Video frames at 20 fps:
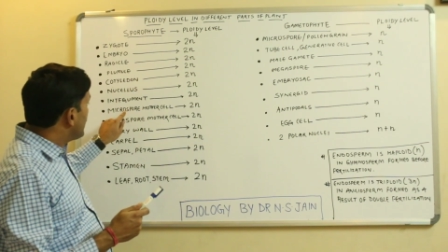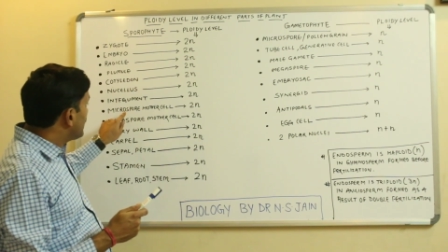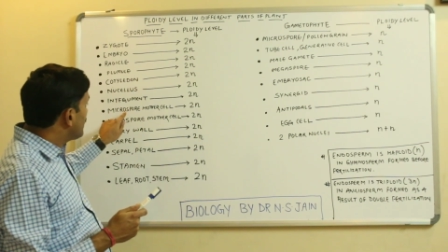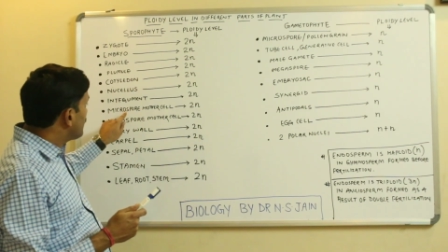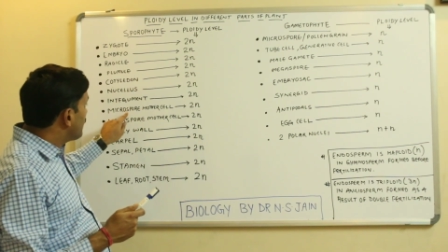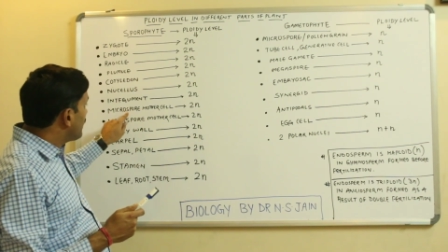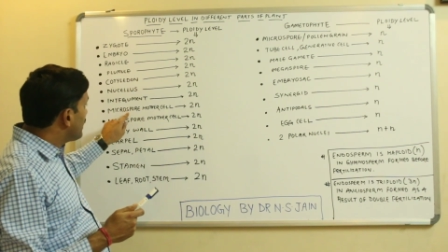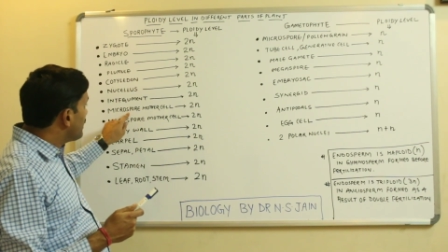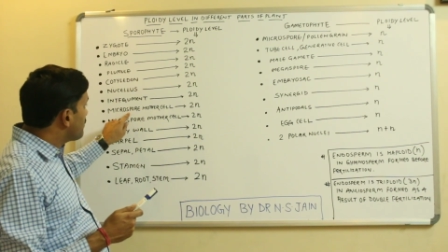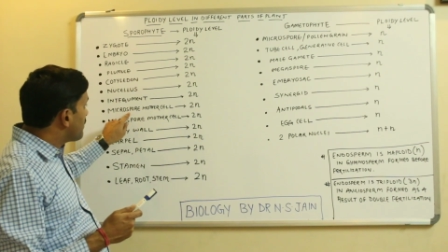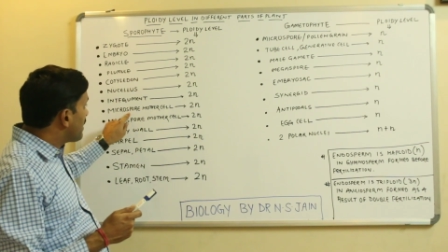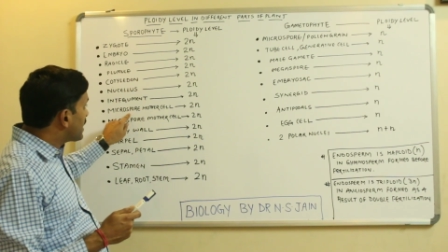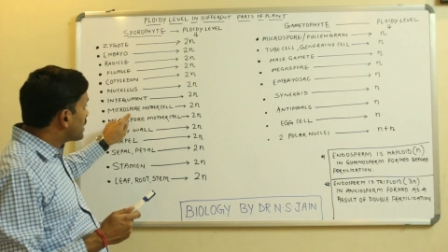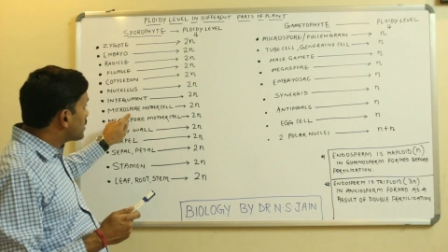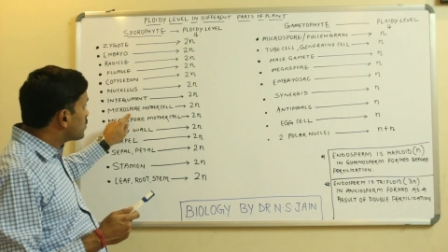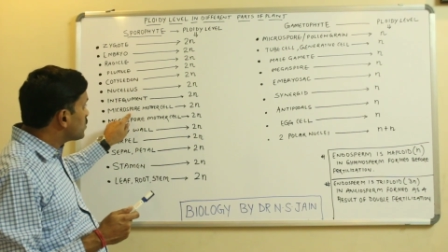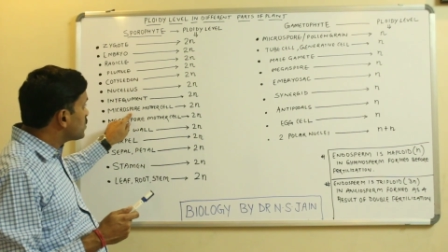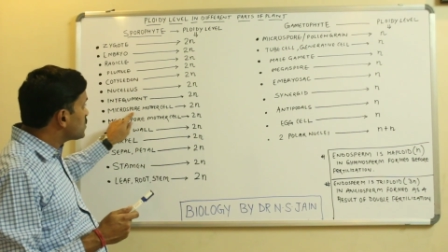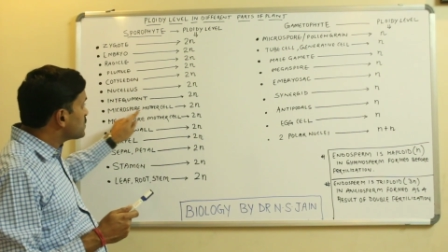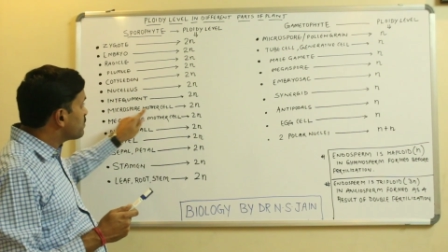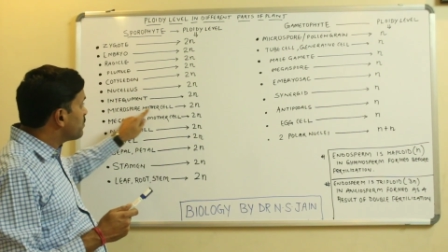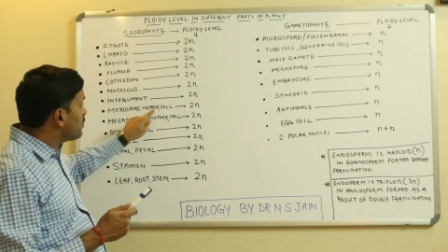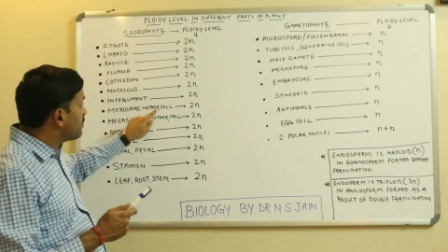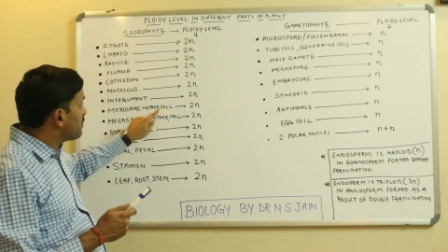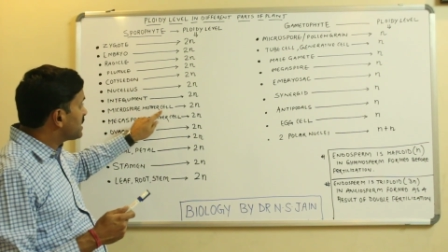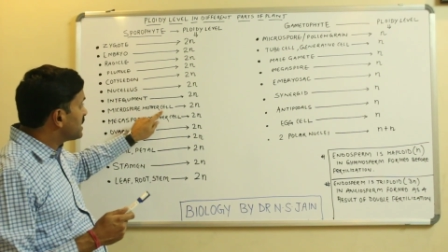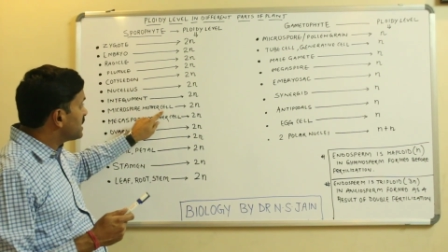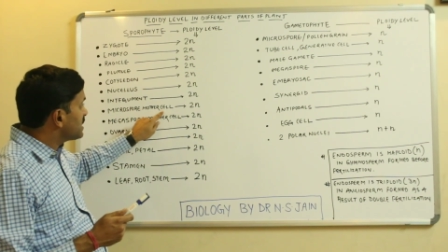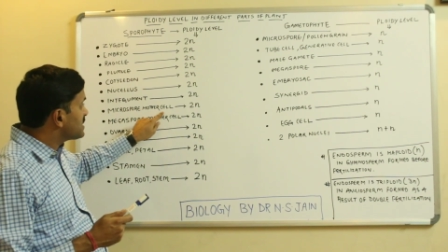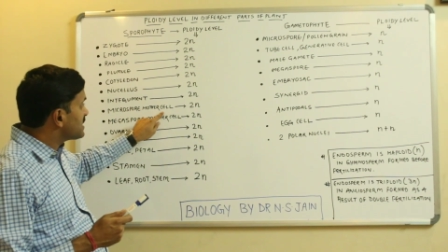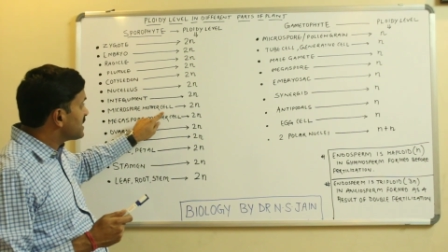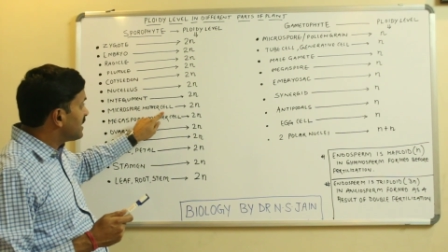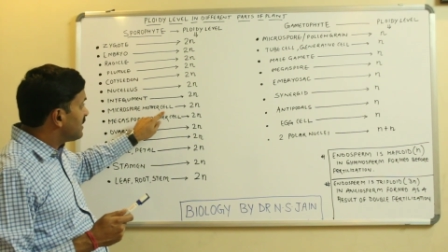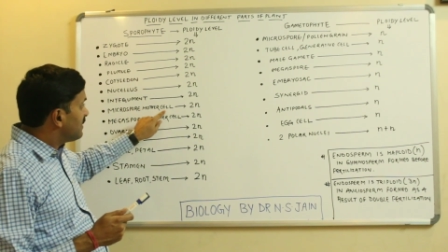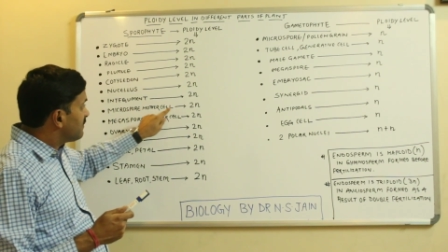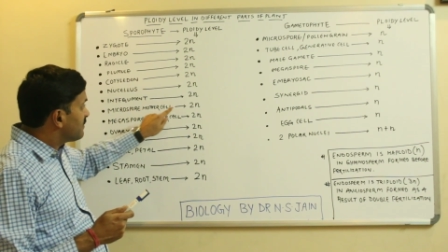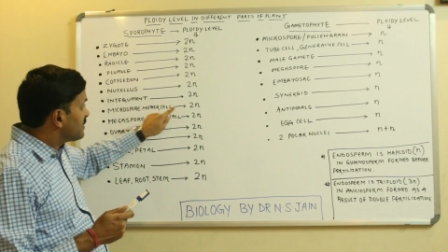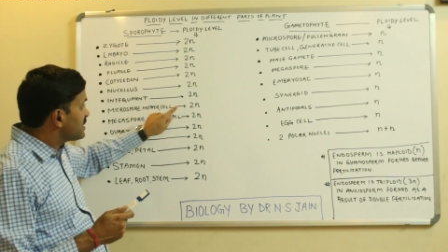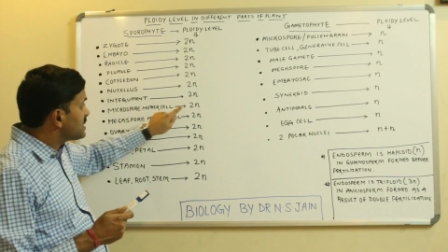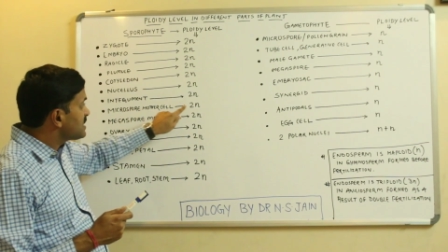that when microspore mother cell,
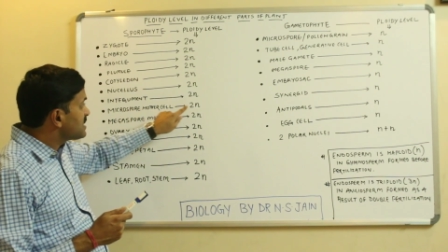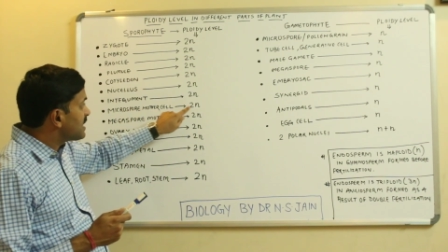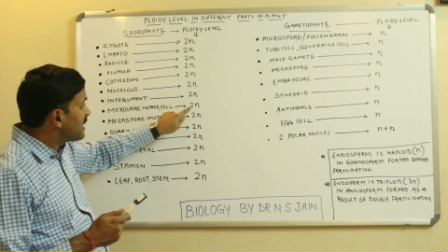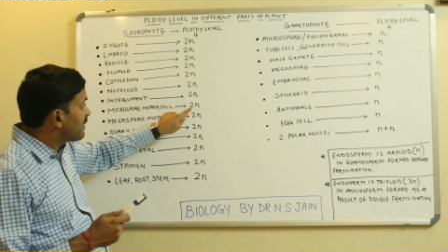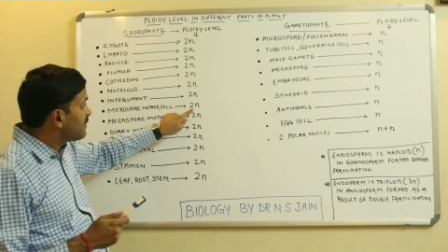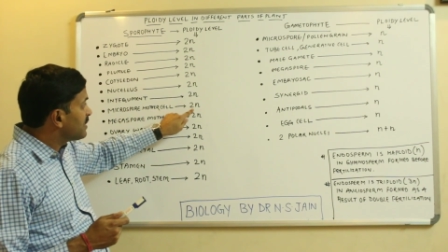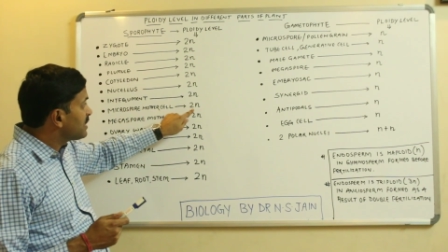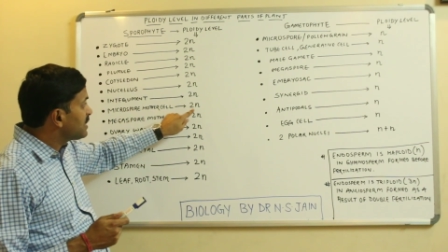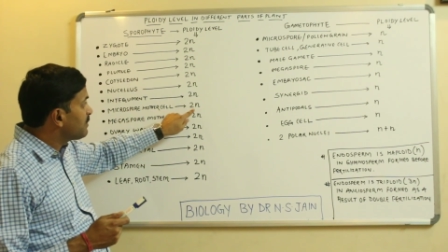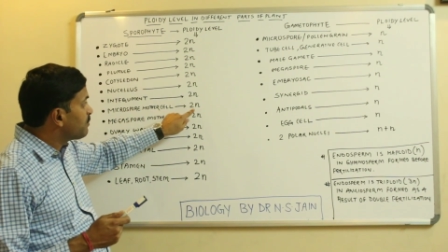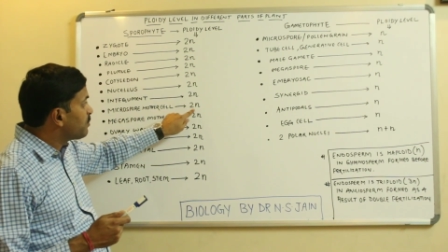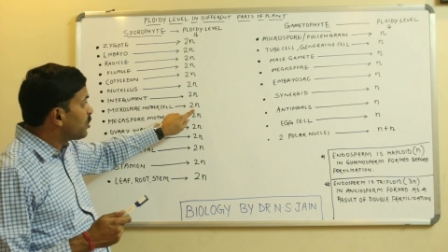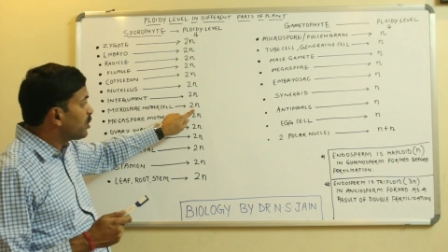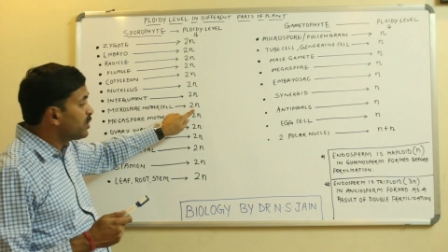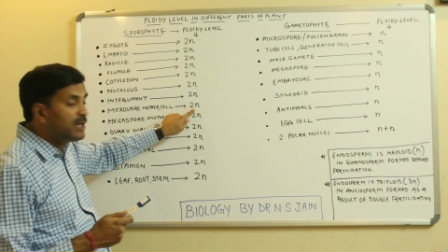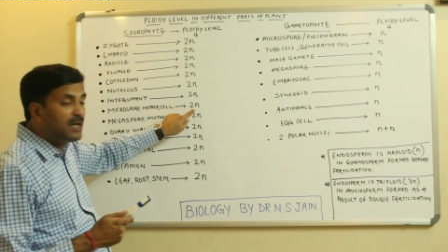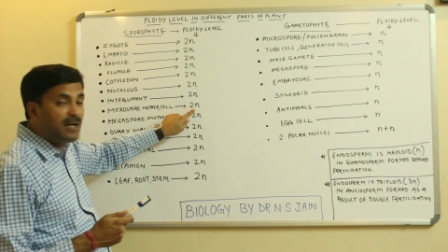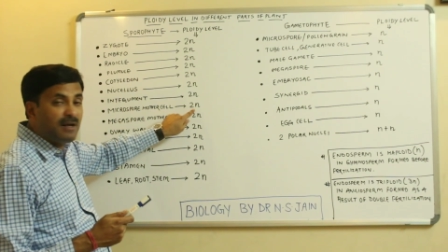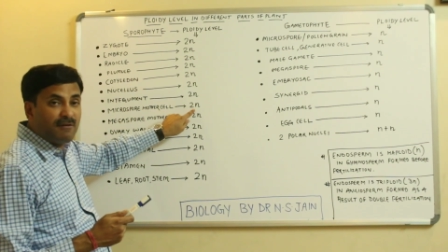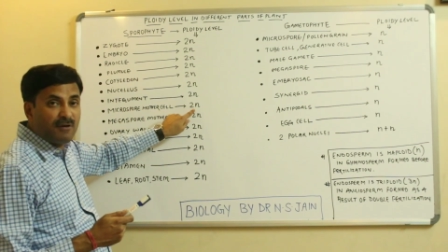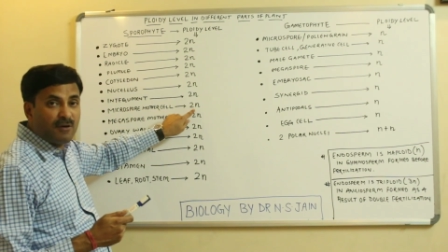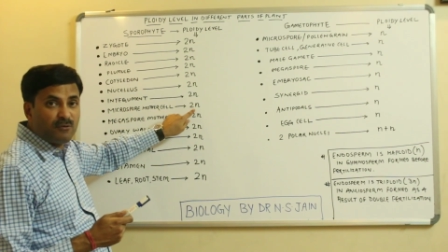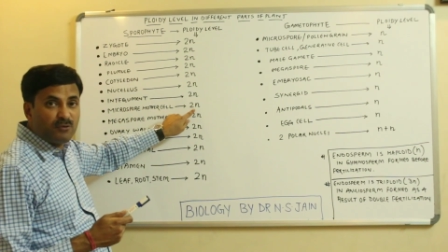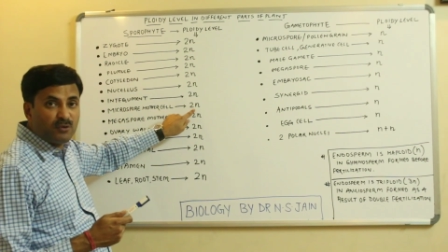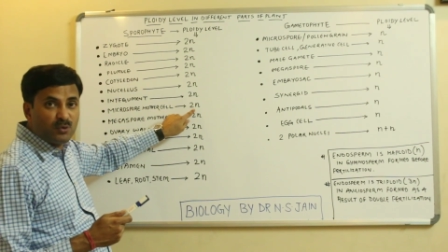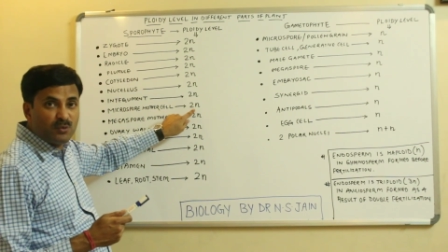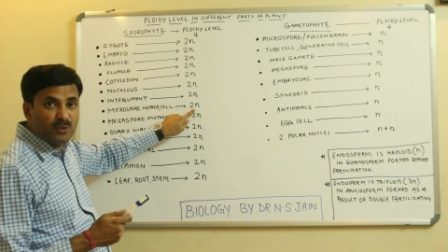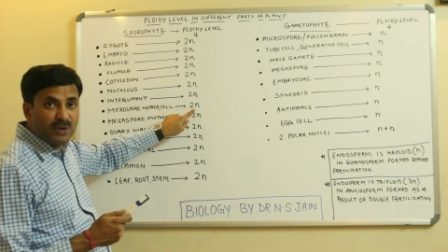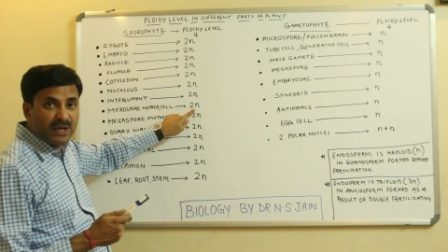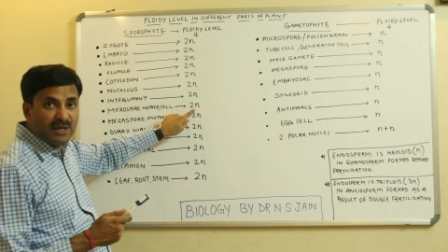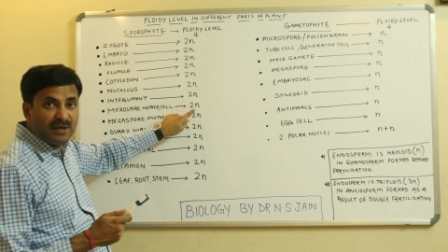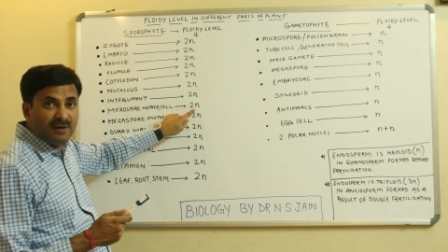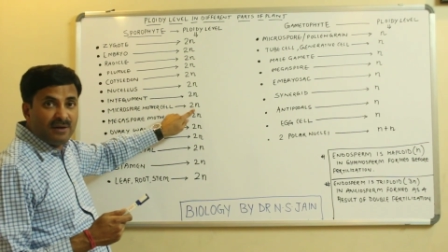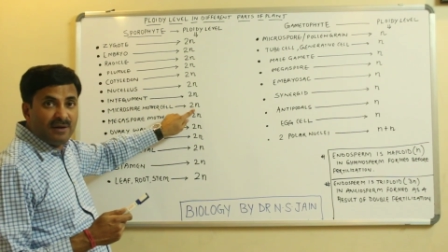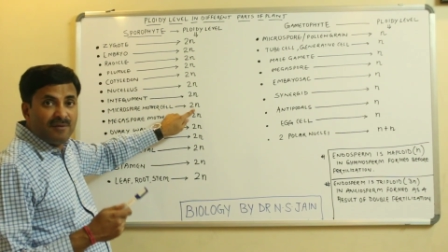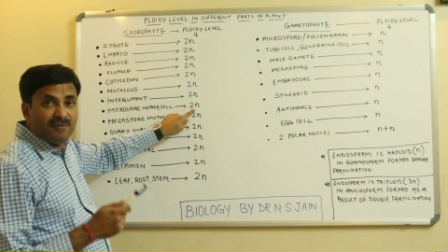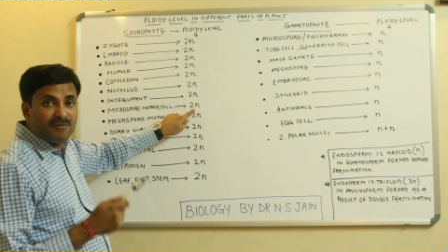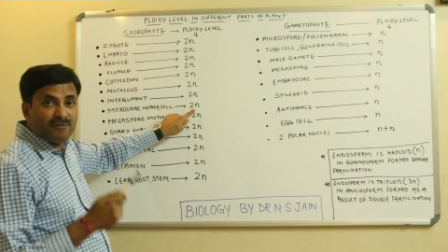which is having the ploidy level of 2n,